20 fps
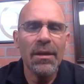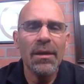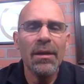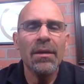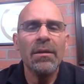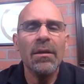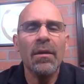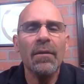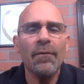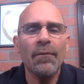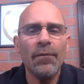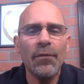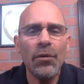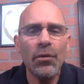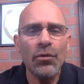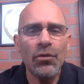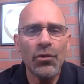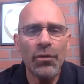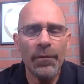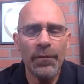in
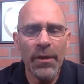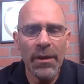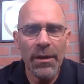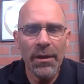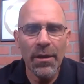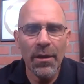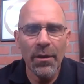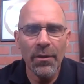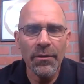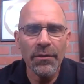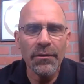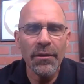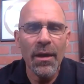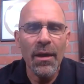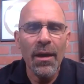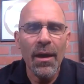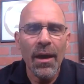future videos.